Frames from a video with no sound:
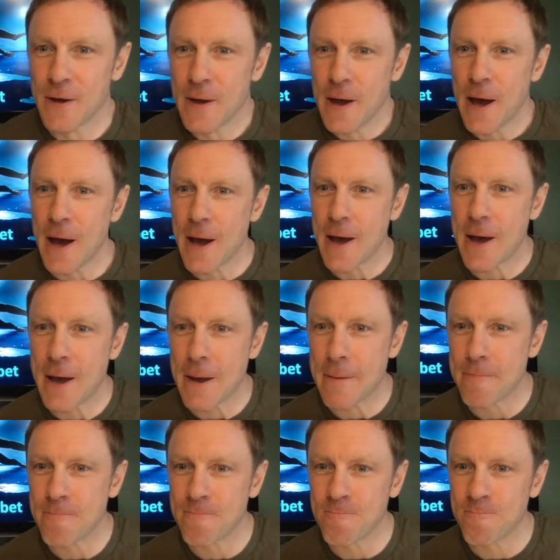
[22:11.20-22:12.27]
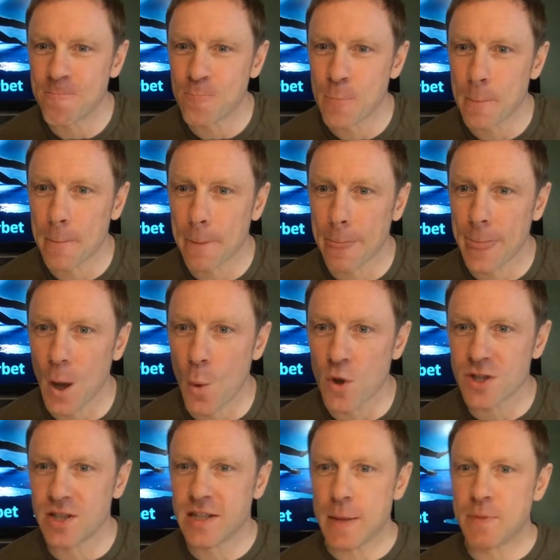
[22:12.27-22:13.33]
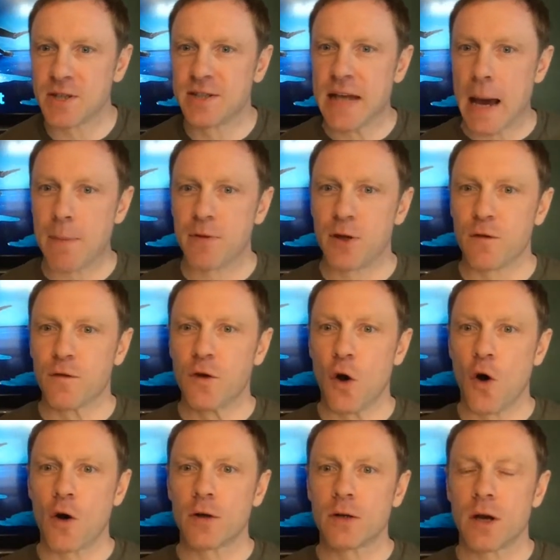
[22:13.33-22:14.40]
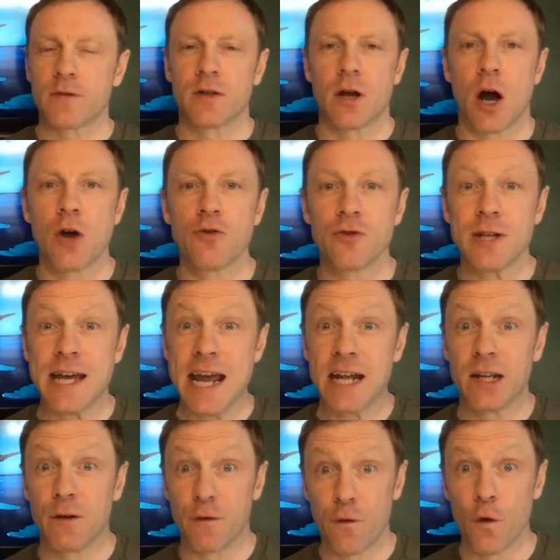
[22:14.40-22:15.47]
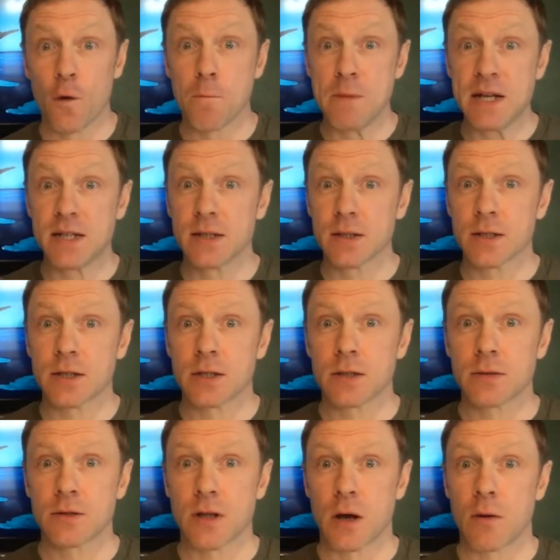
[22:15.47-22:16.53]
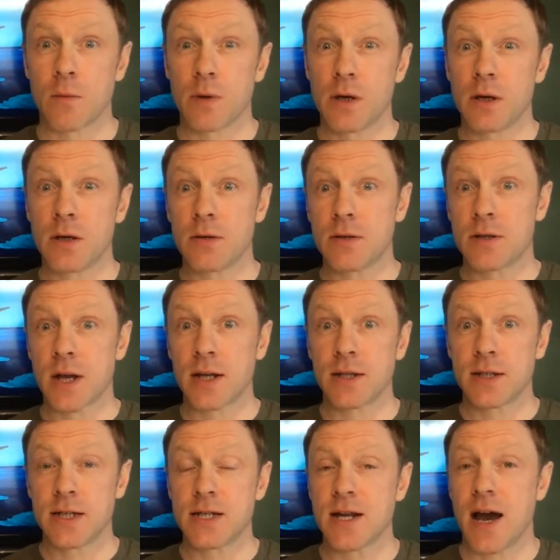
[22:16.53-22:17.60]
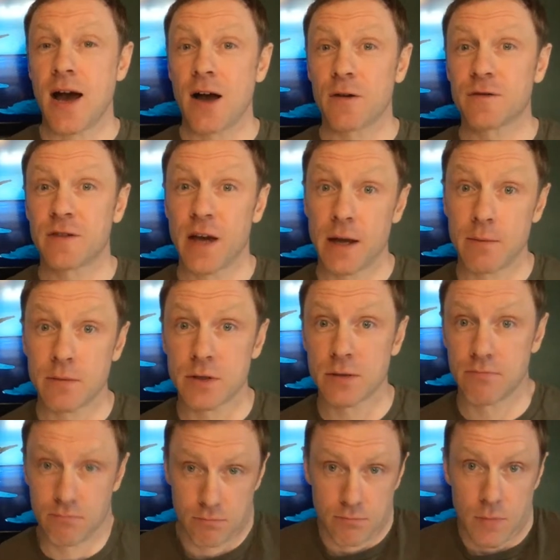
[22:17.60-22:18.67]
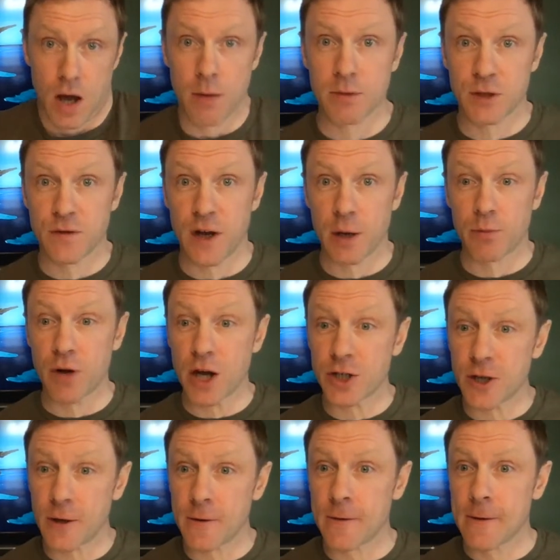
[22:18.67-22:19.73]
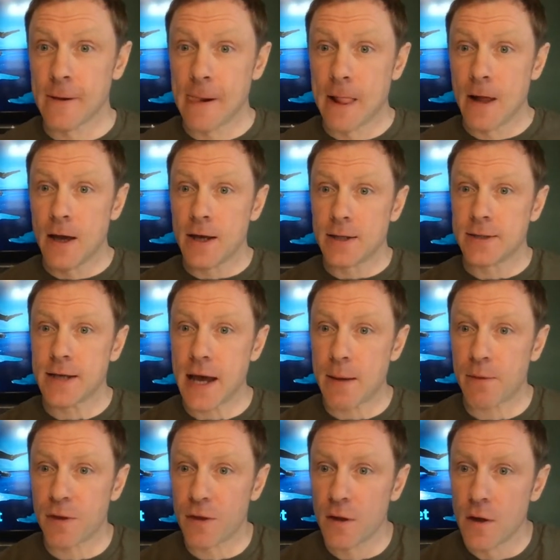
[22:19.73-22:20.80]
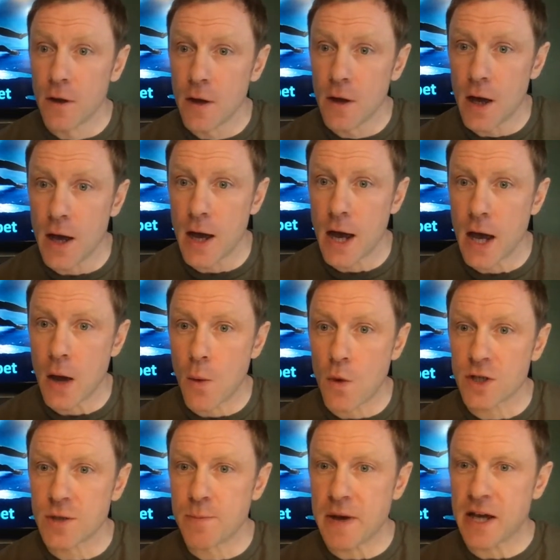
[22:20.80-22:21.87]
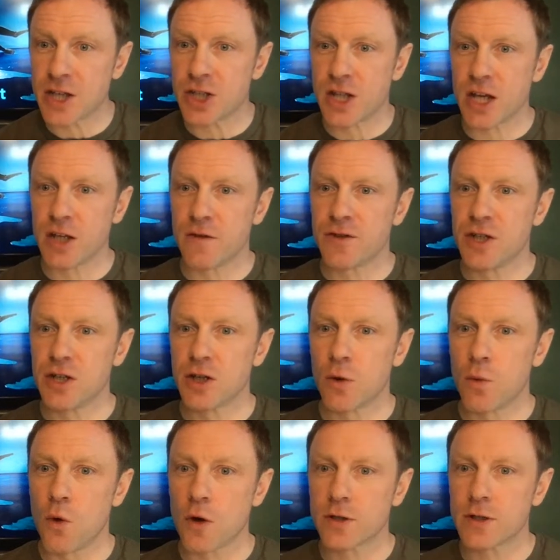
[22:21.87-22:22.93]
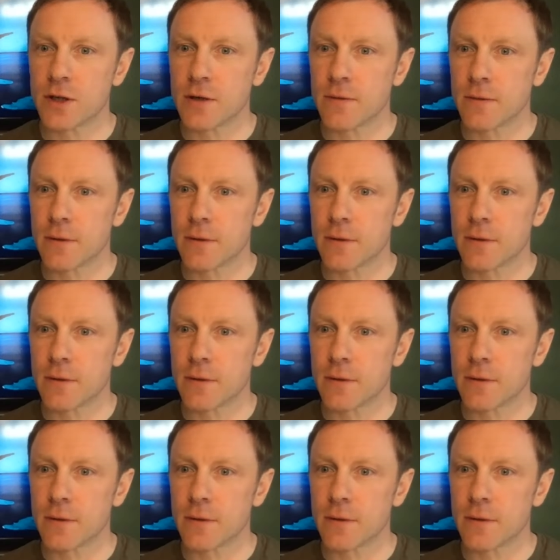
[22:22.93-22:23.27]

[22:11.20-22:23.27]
What's the deepest depth you've gone? I've done 184 meters. So that would be 19 and a half times atmospheric pressure in depth. What's the biggest thing you've seen underwater?